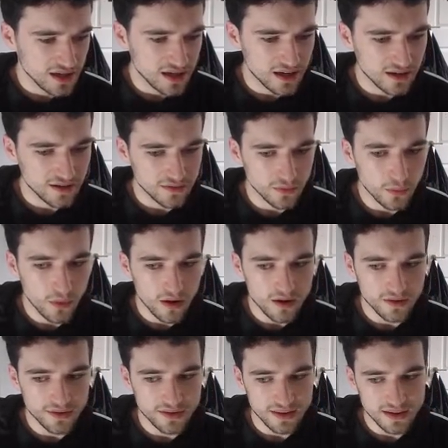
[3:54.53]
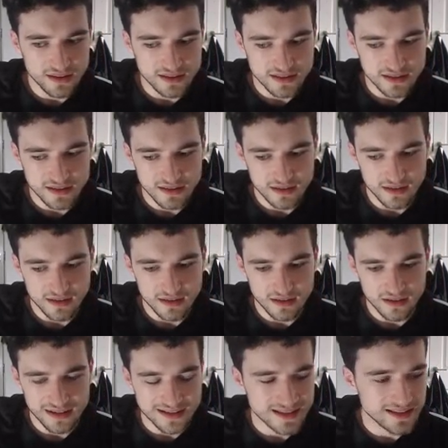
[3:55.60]
And while things
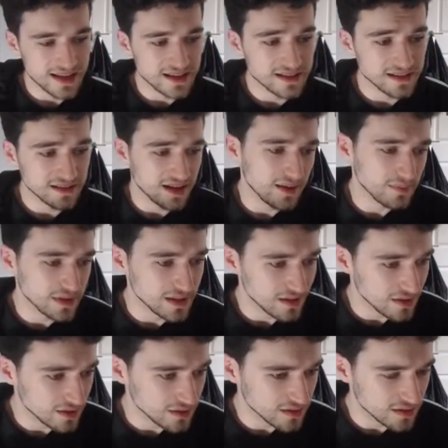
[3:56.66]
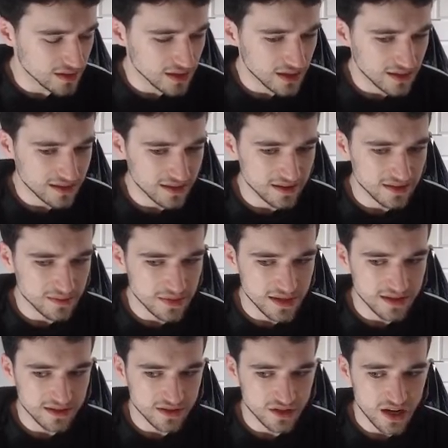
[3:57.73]
instated can be good, that doesn't
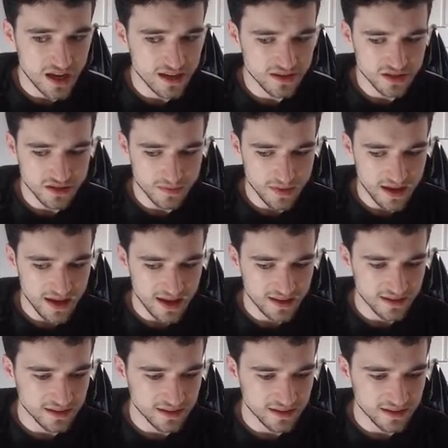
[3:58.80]
mean that change is bad.